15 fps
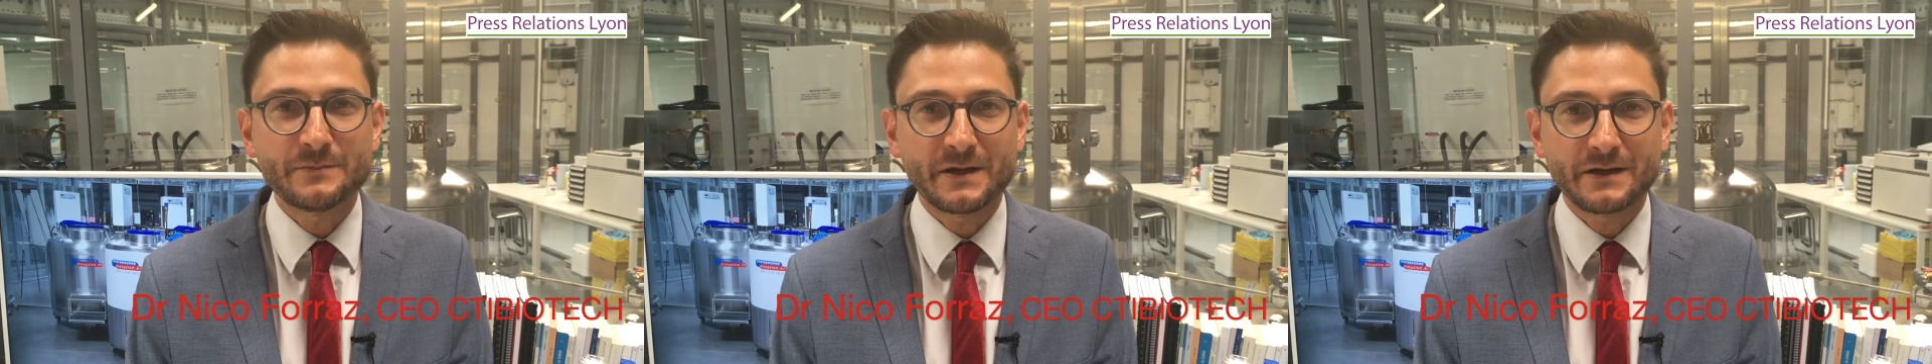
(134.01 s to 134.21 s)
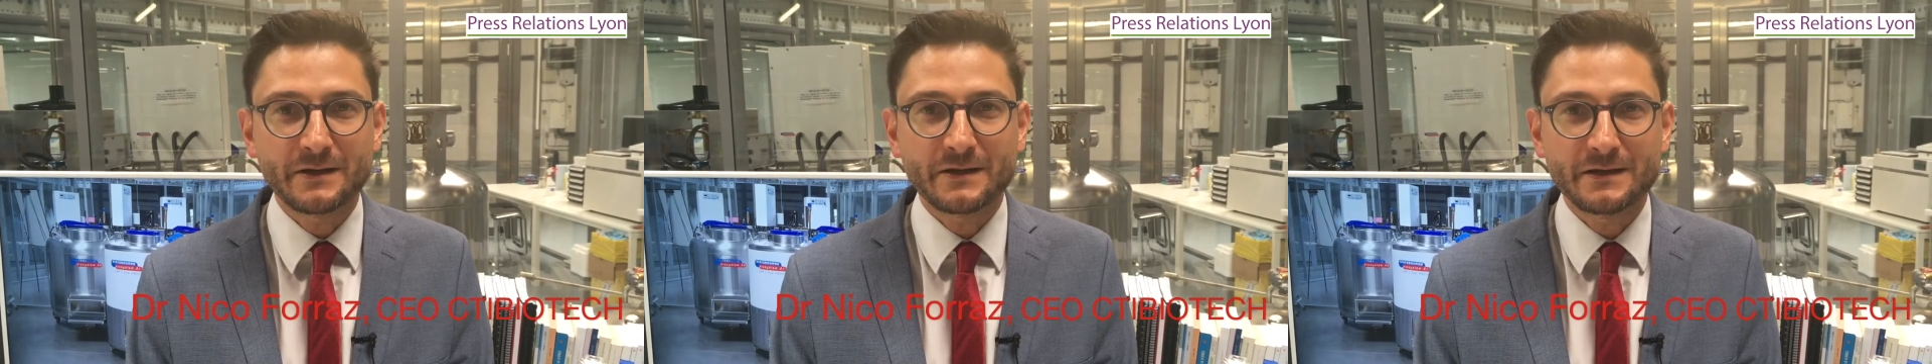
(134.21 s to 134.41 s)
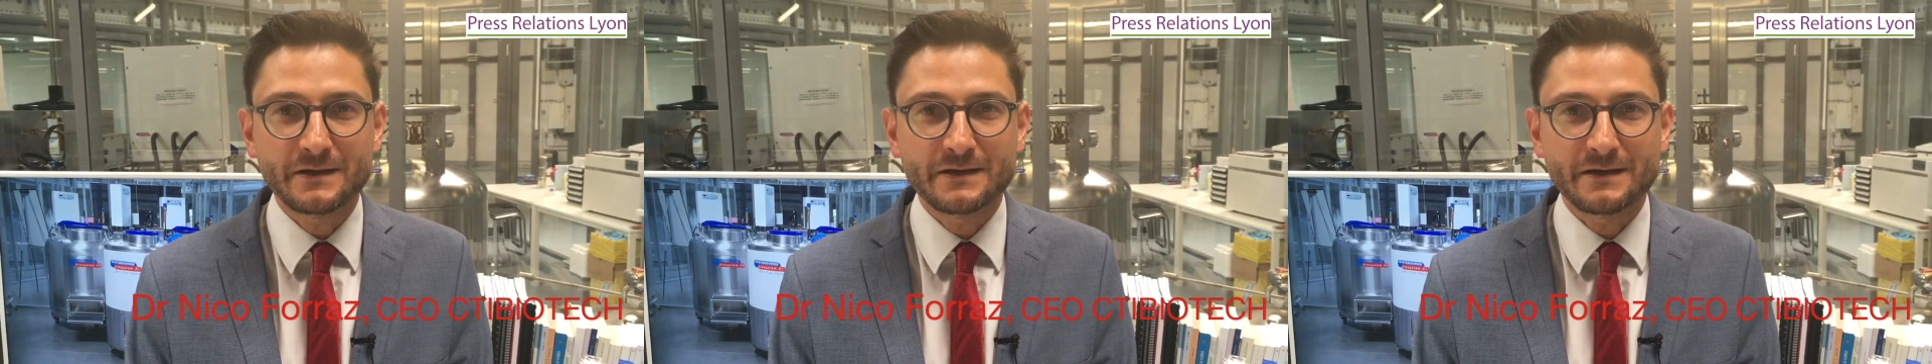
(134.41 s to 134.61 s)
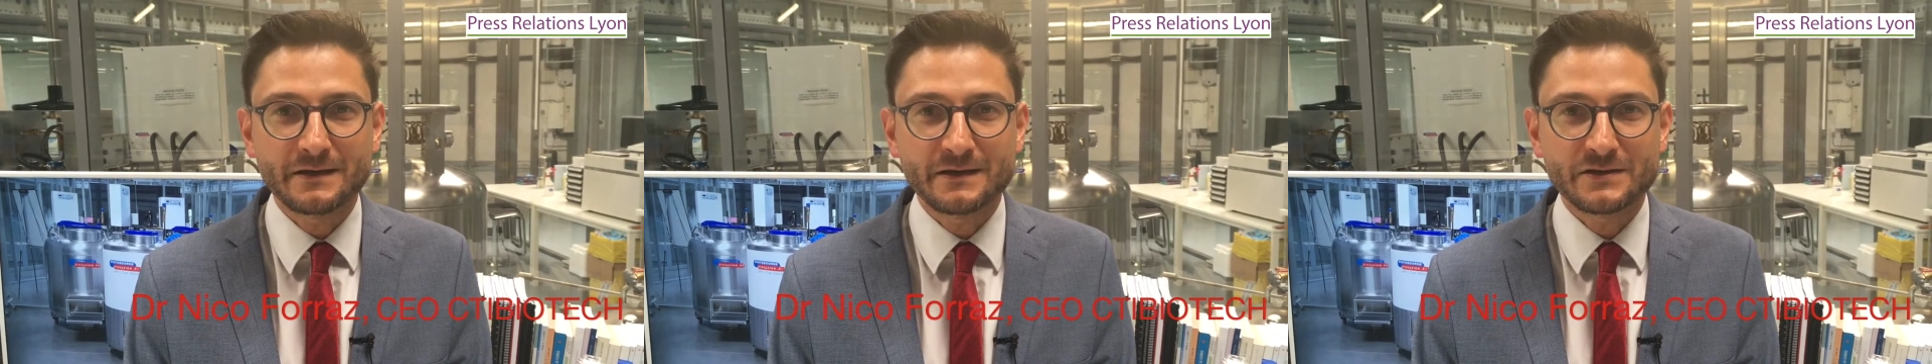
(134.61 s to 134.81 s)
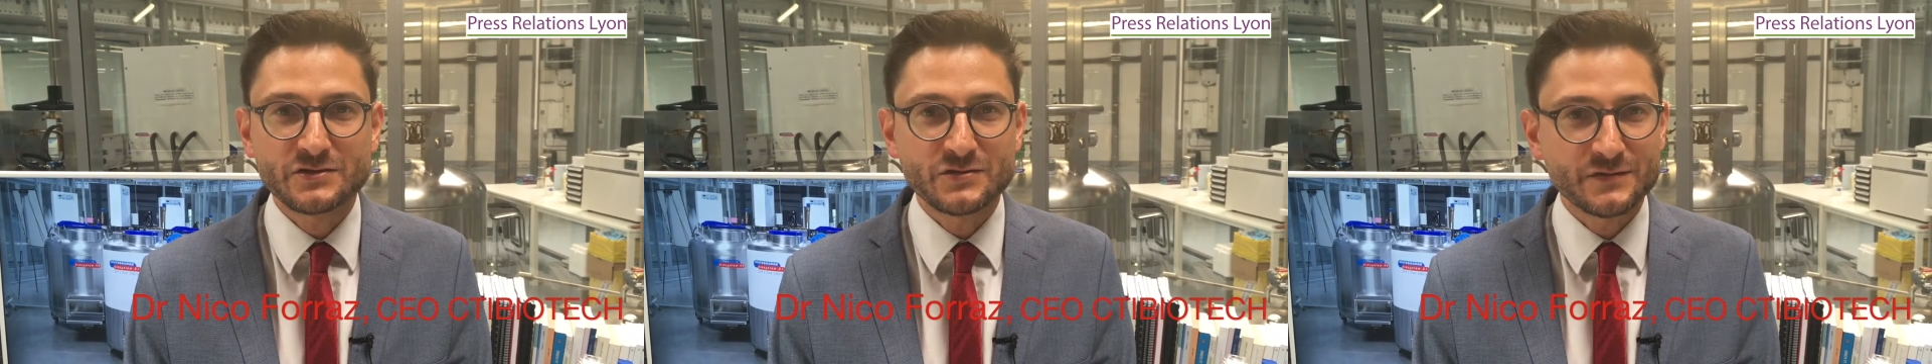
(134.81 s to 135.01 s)
McGuckin
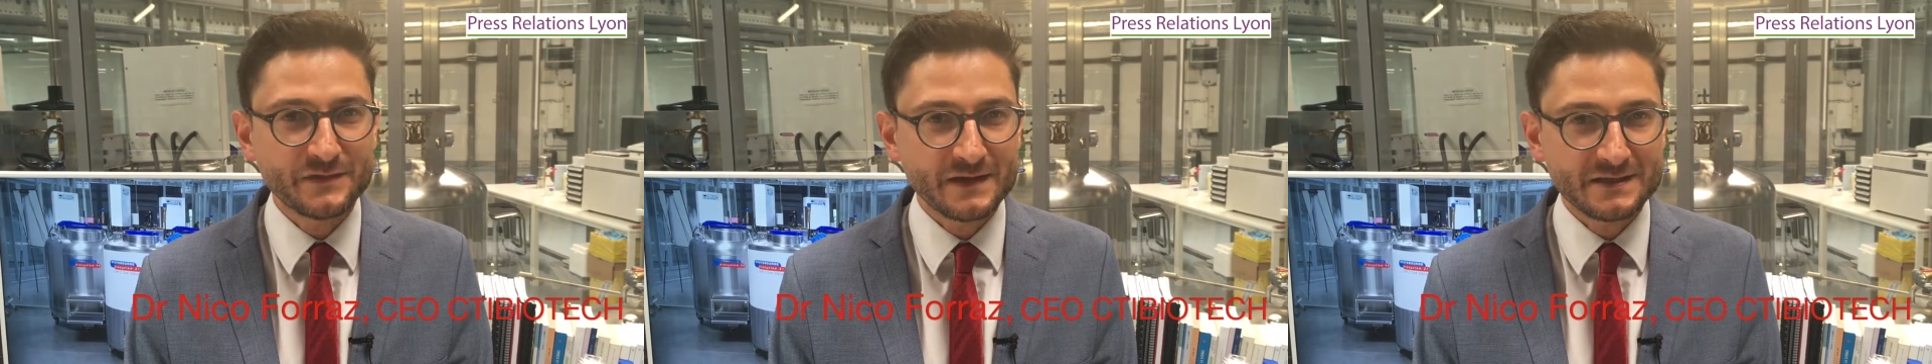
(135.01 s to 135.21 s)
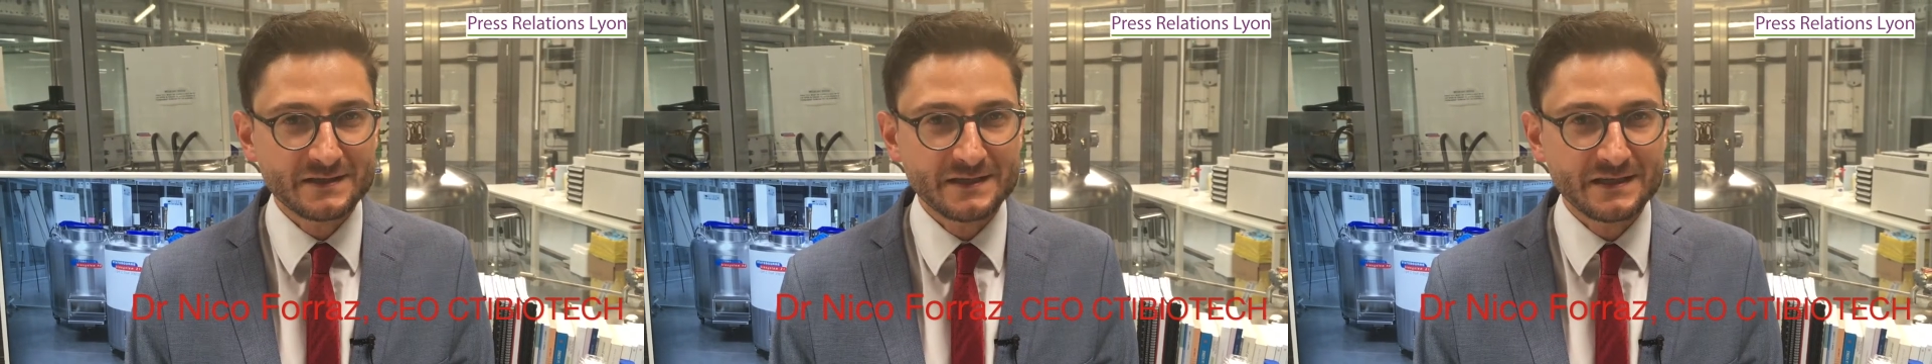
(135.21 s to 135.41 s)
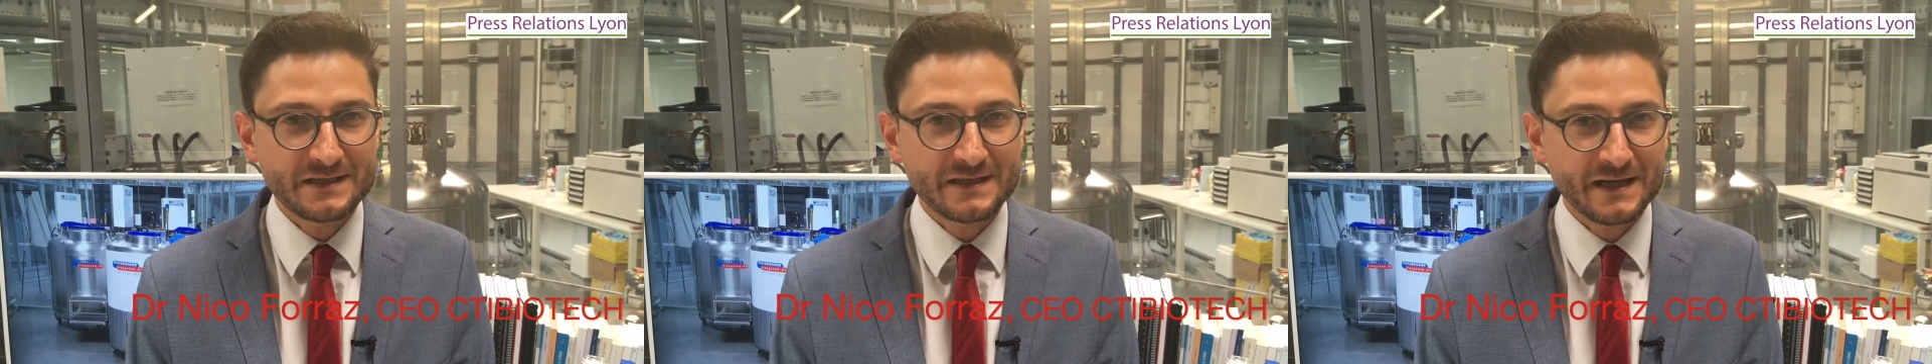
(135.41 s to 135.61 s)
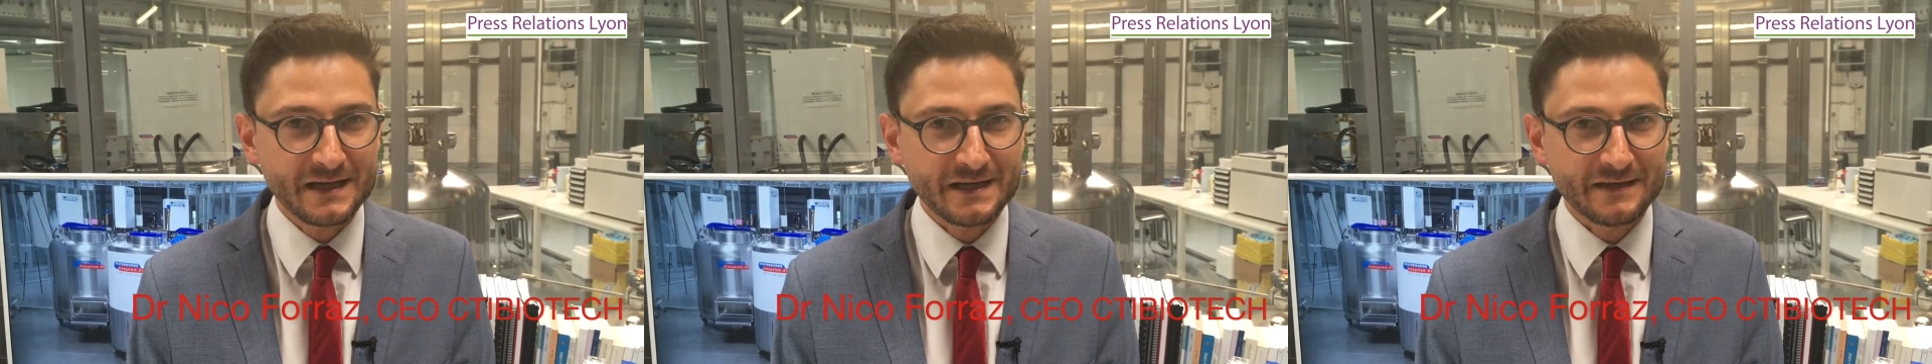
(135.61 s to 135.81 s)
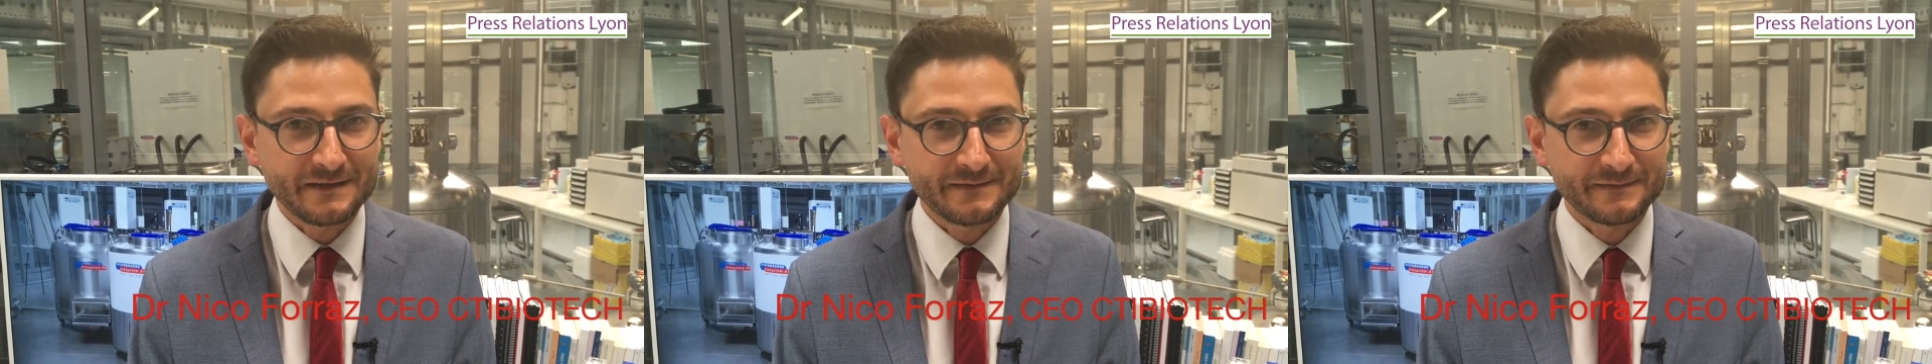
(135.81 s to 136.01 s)
in
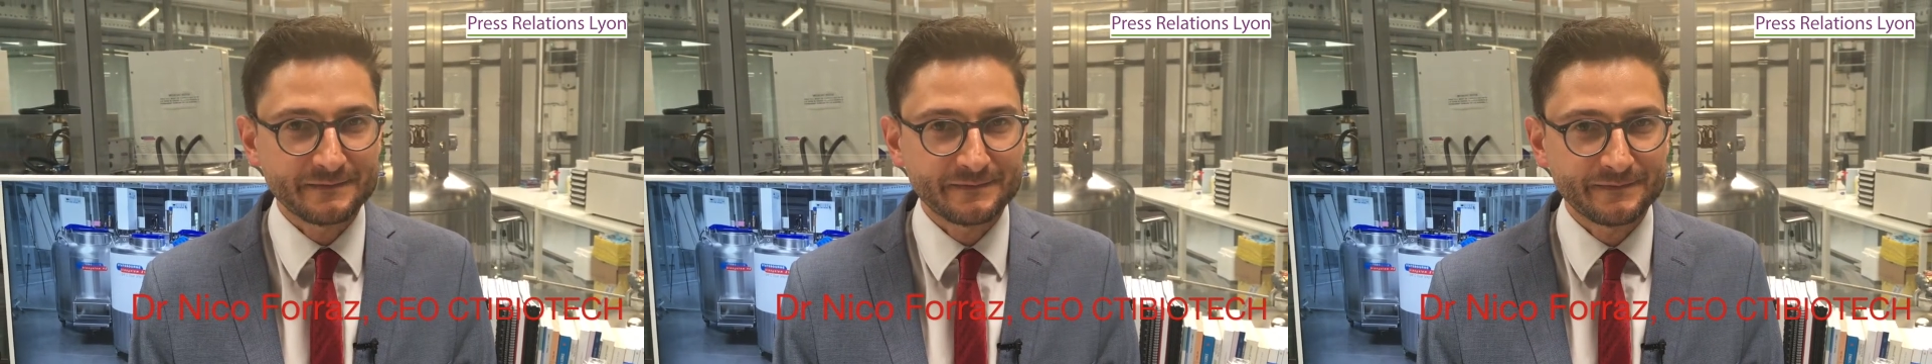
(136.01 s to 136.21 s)
2009.